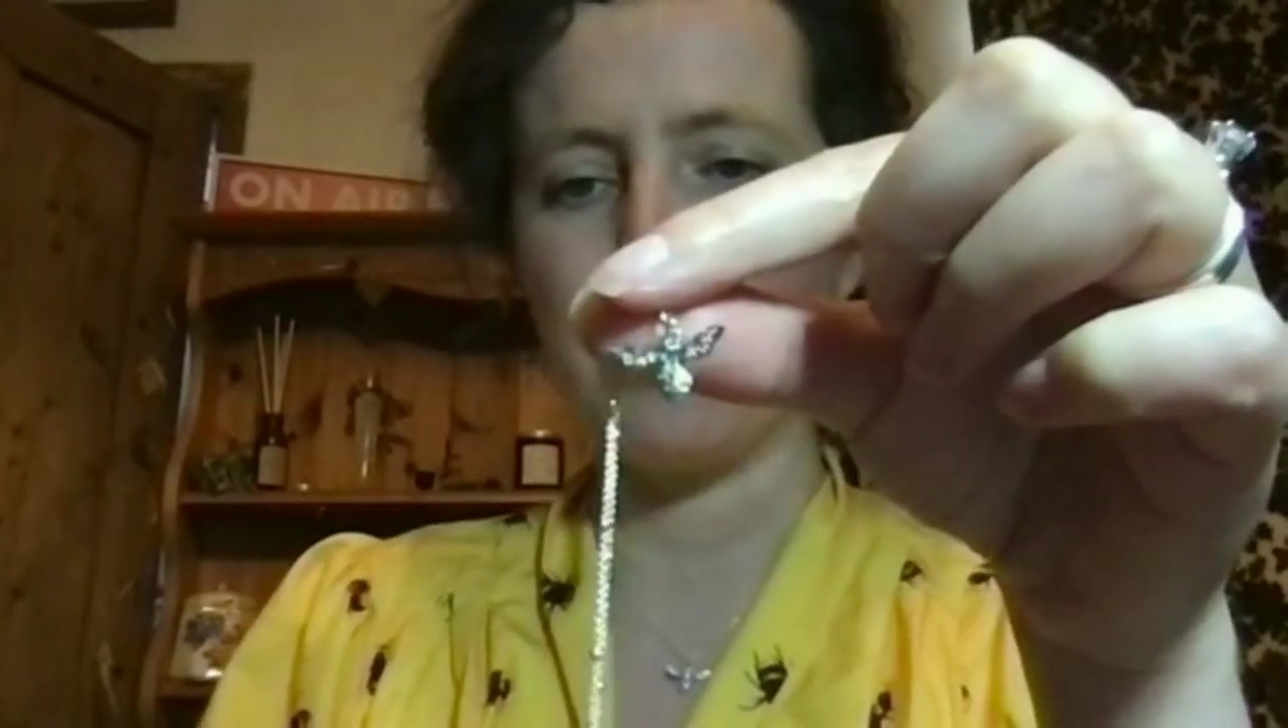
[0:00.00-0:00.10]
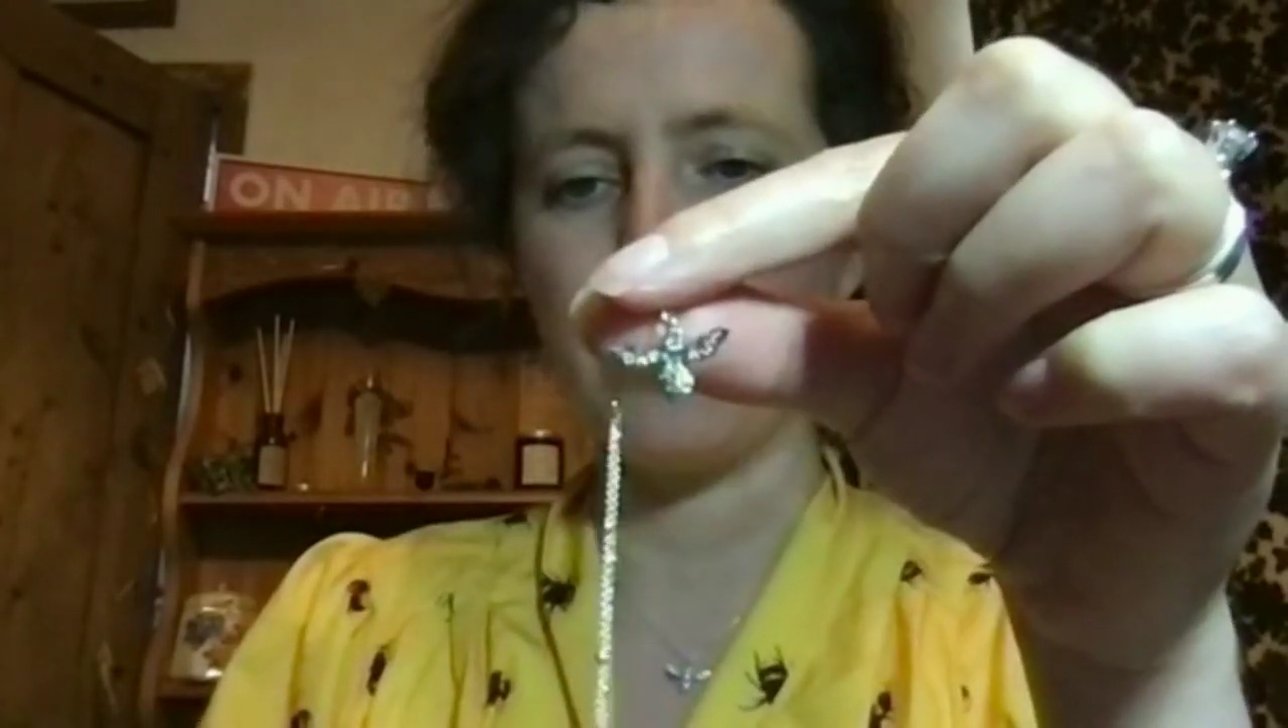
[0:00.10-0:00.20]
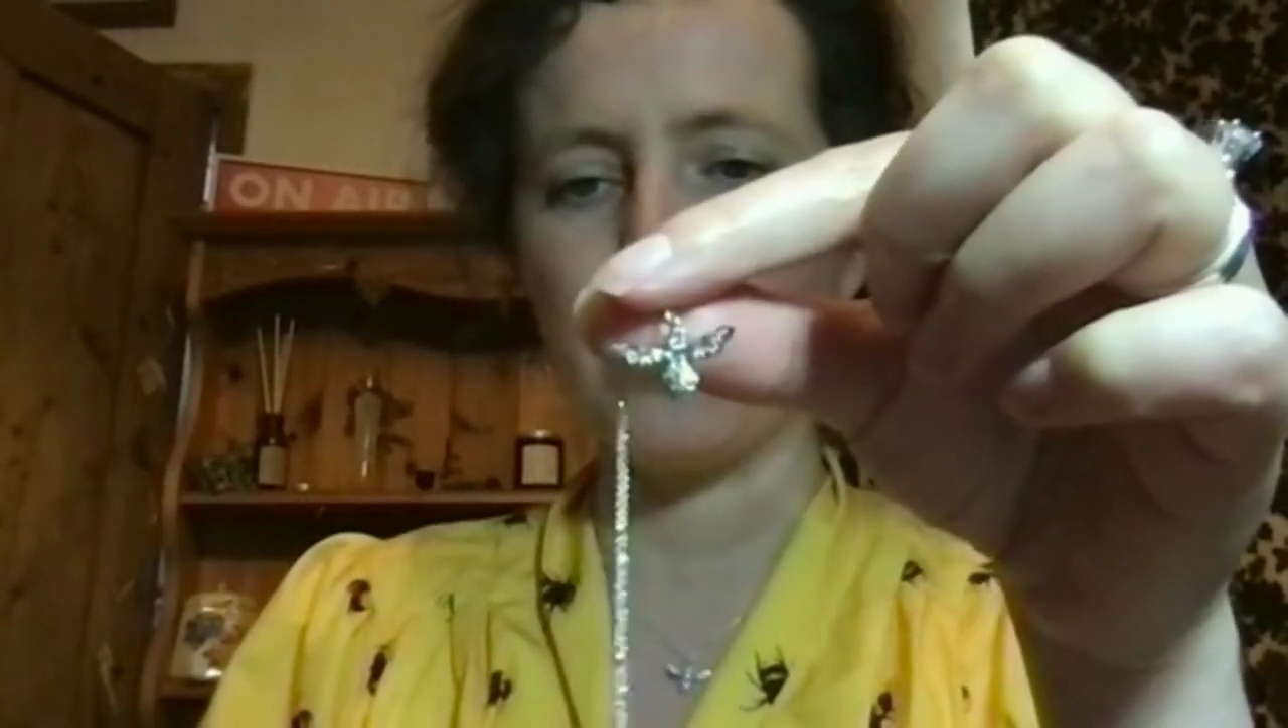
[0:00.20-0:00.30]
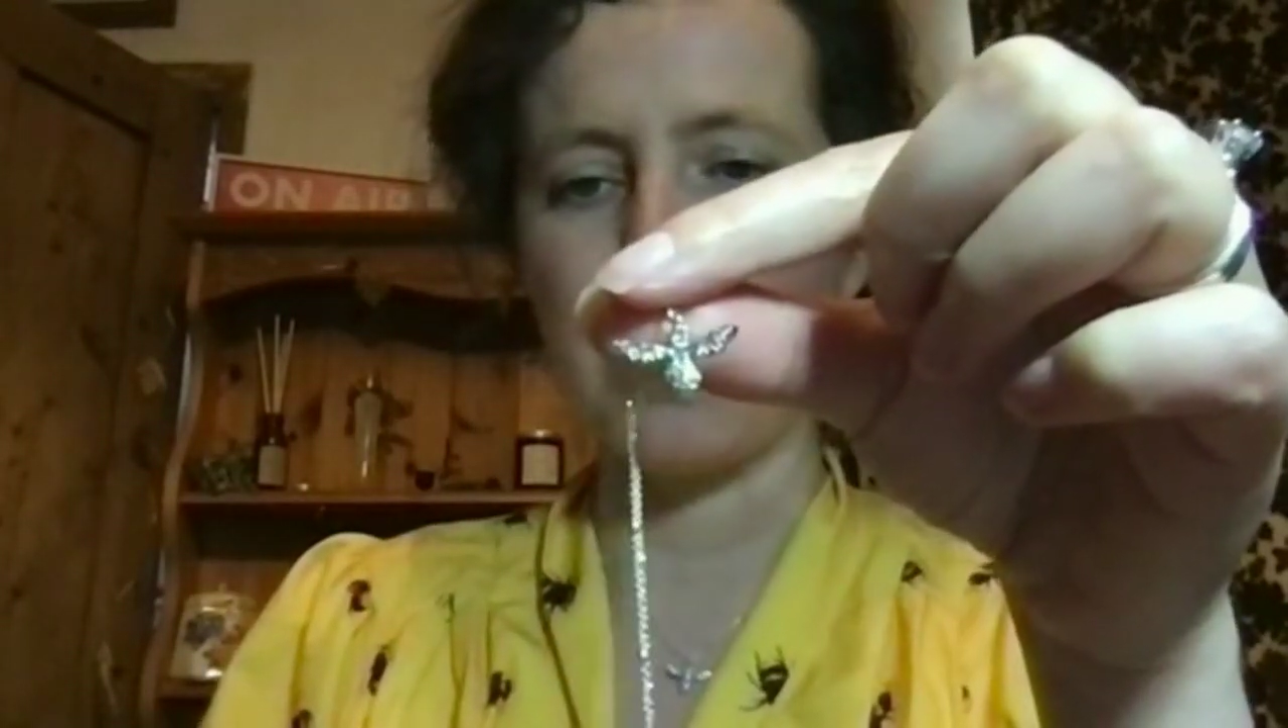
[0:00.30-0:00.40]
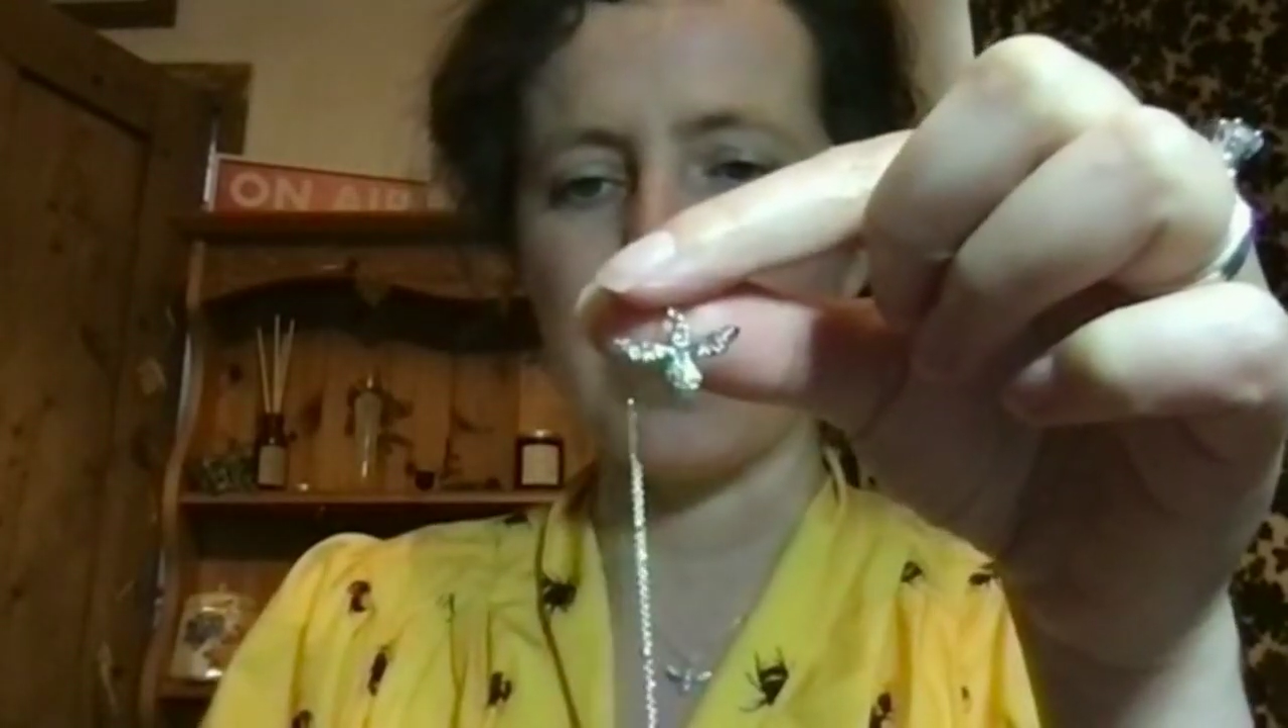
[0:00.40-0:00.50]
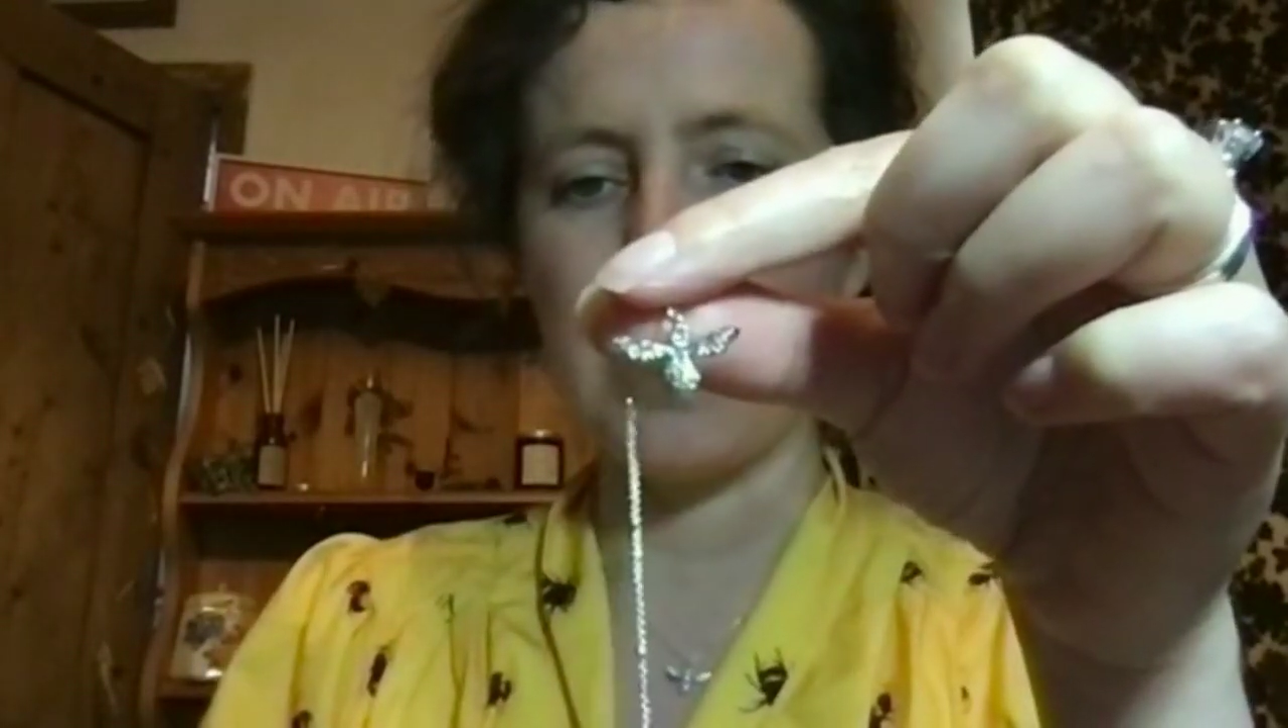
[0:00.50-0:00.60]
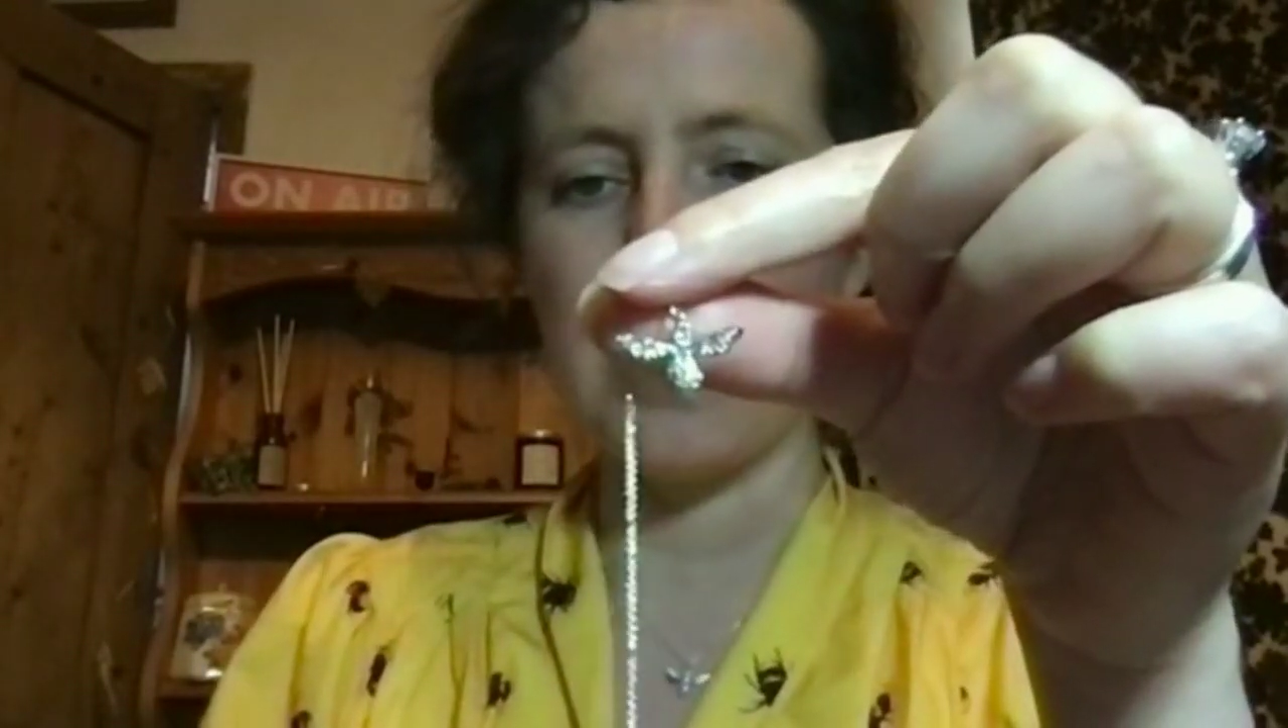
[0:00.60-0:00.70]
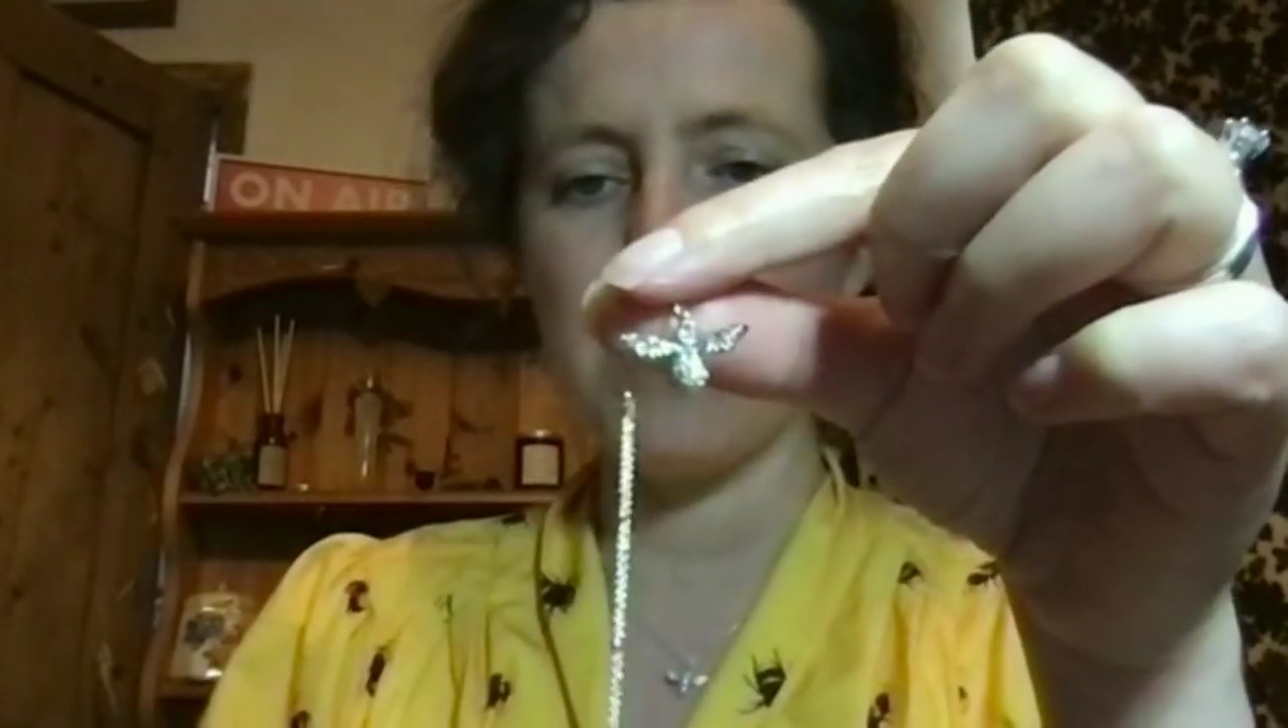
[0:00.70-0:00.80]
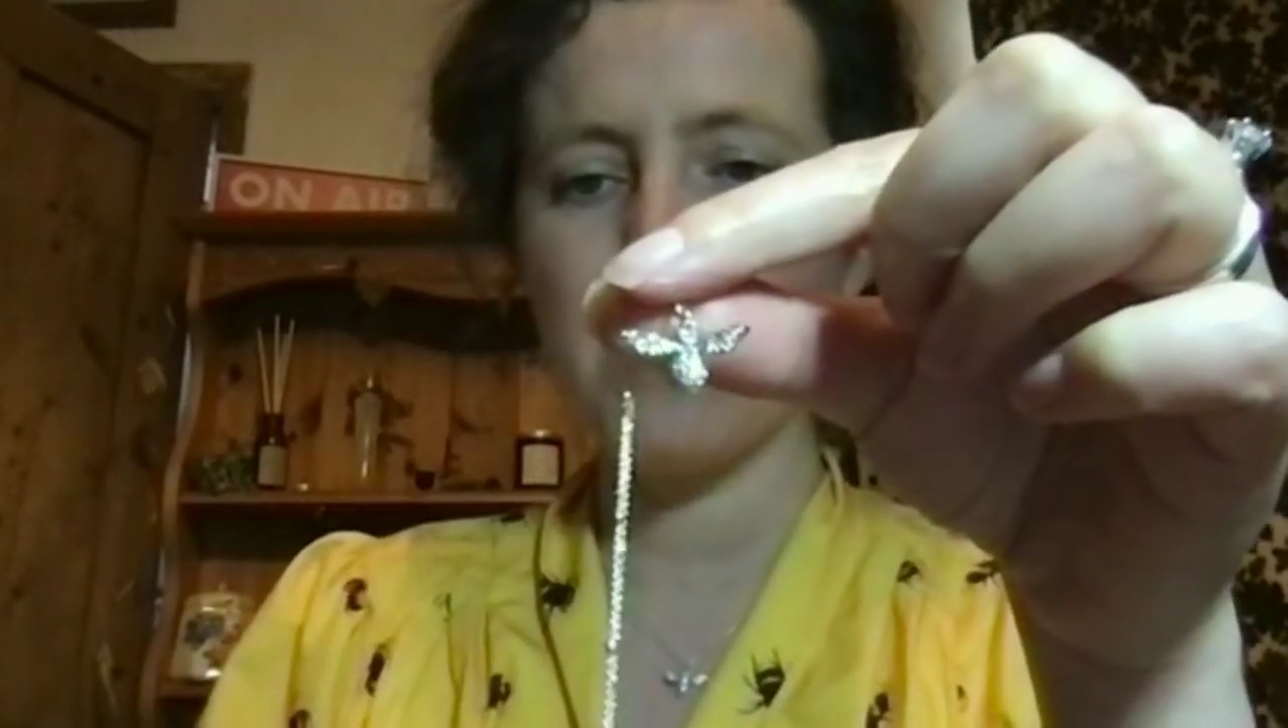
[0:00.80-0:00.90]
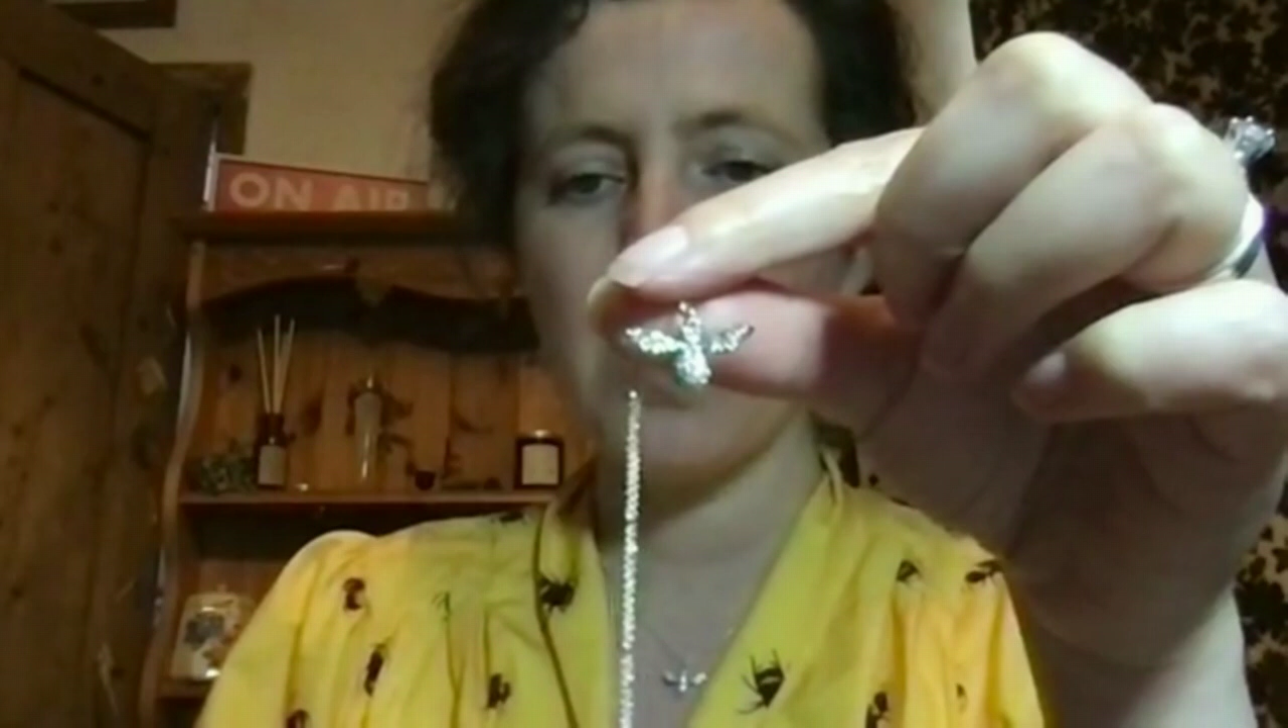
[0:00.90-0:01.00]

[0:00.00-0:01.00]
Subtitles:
and bulky.